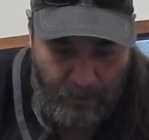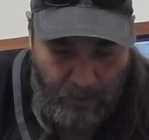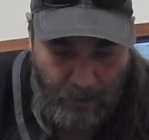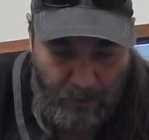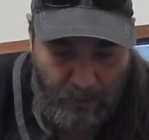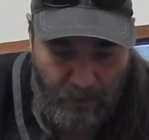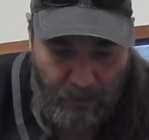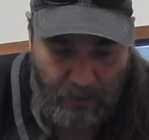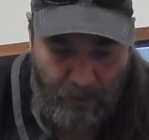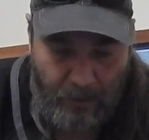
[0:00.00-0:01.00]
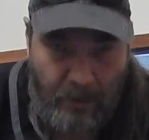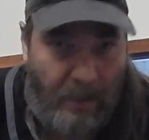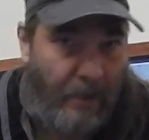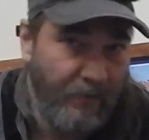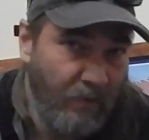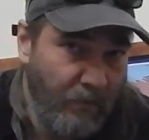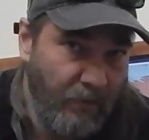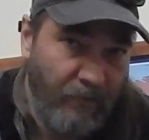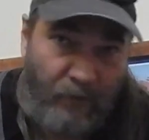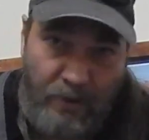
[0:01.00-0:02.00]
I had some
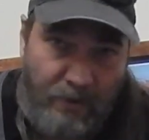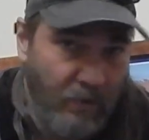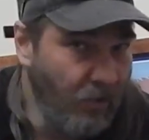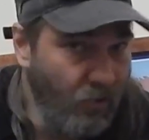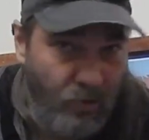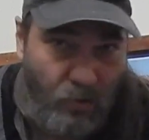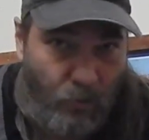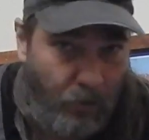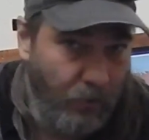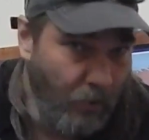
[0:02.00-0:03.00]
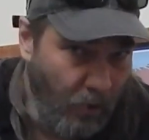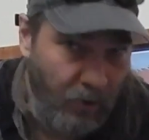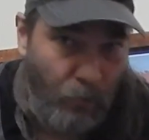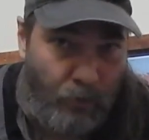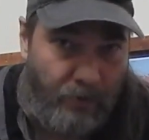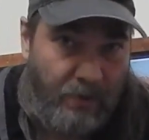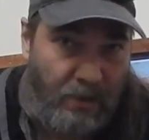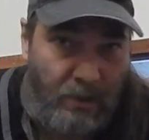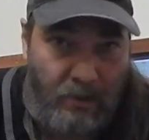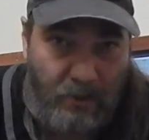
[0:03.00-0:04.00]
friends in the YouTube world, Harley
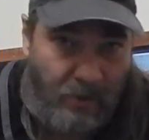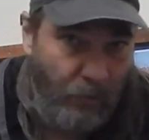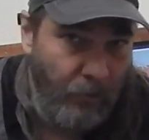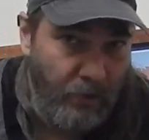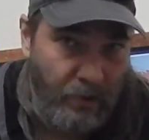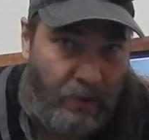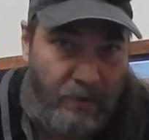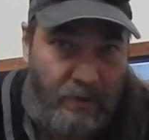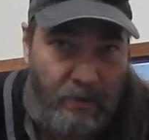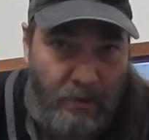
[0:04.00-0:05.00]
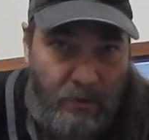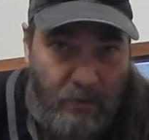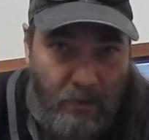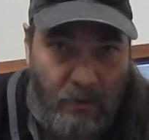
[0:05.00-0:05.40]
Morenstein, Leah Marie Johnson,